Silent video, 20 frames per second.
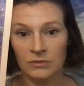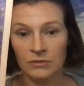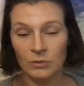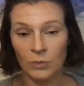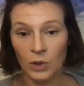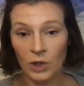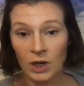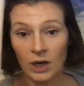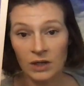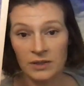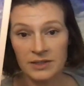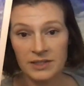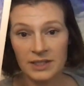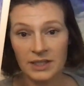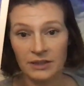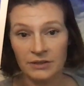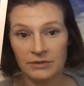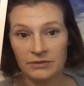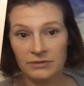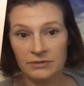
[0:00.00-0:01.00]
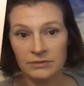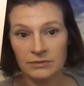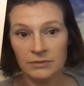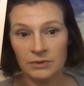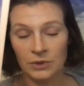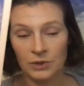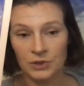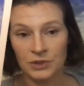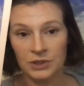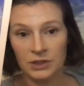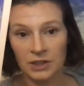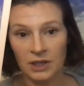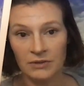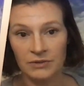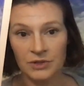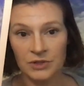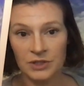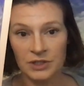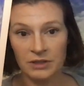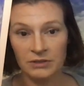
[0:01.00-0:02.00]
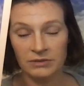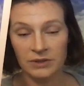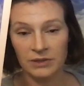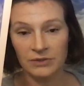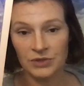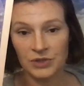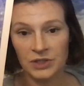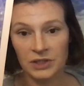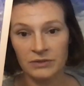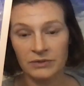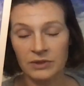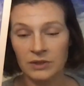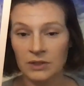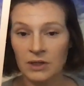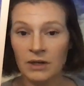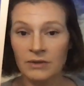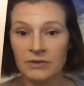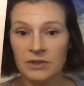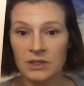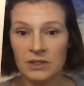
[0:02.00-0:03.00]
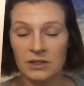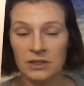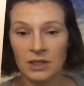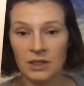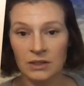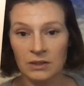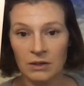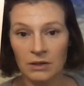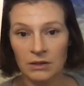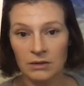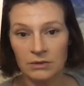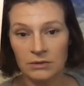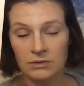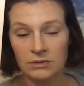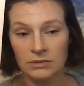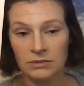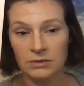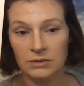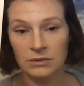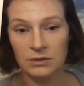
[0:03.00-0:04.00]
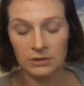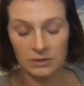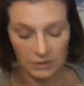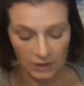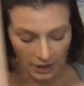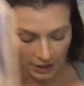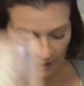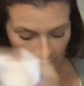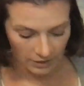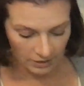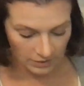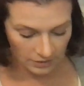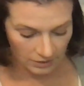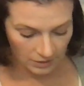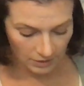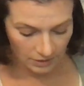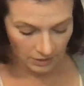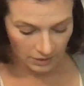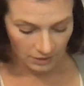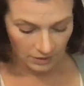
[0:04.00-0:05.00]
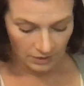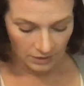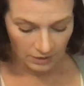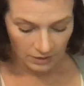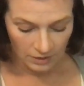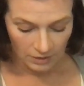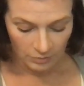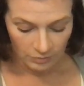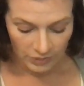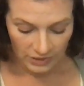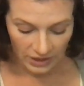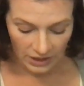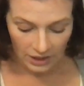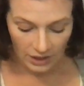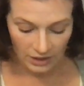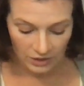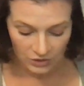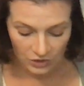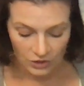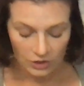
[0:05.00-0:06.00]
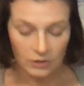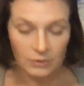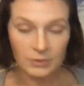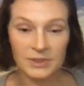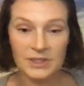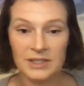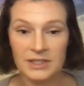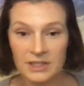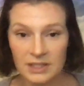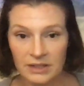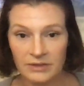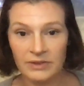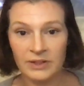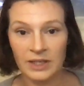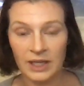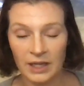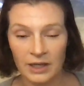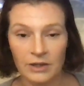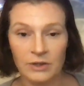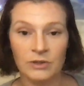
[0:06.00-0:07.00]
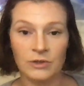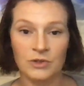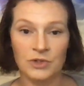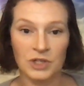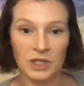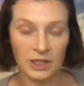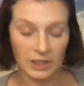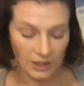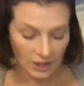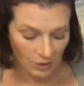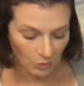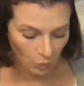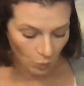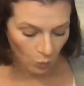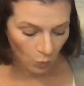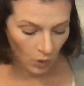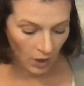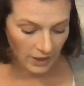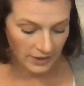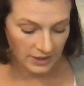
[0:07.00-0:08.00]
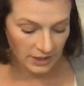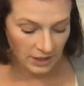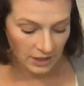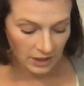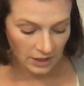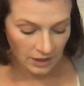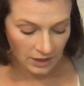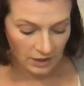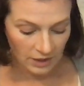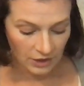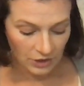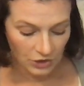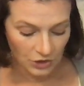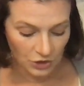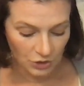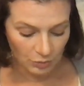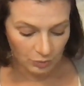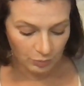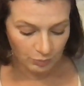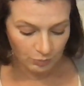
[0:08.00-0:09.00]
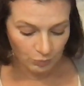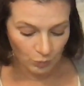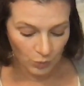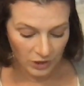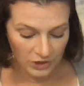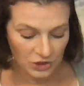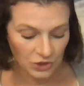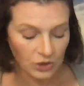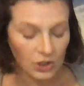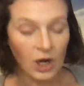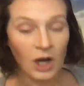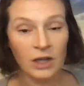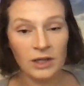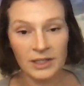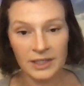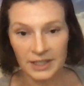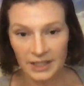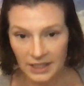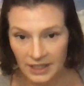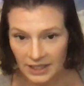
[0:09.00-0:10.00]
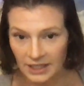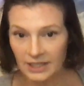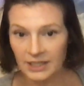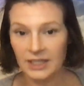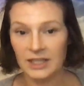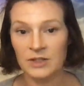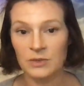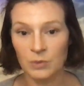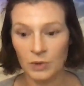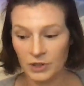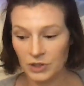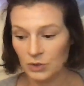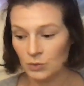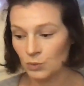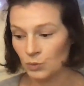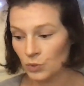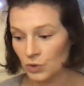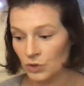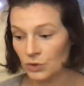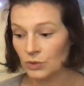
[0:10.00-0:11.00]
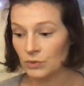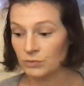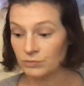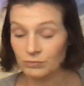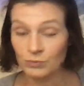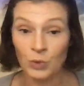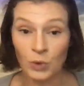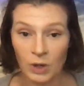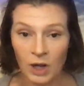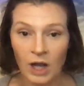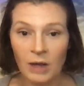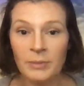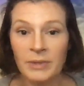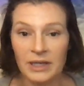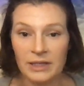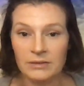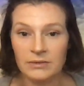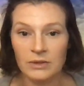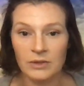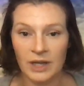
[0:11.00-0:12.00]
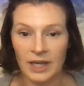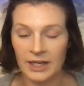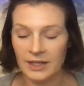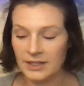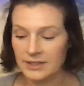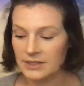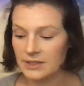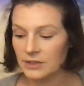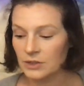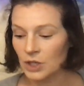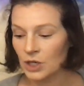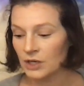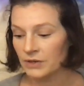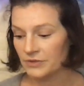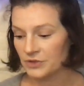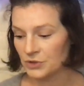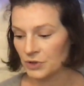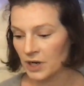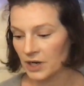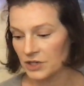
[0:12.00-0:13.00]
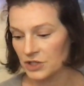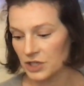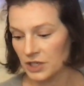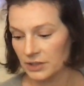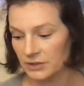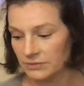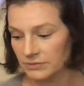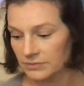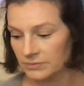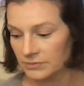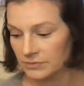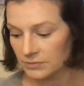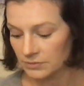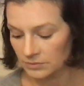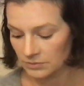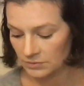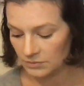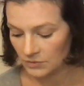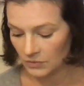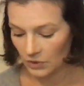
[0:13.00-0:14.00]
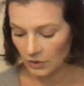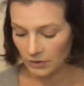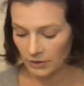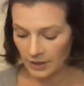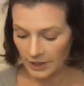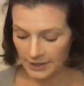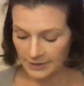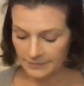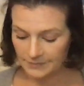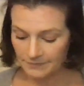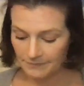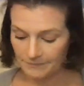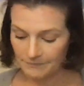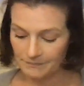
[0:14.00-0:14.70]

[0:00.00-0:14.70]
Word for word: Work on self. Learn to love yourself. Love yourself enough to say no. Okay? Be in your receiving energy. And what you're what you're calling in is what you will will come in. Okay? That's the law of attraction. All right?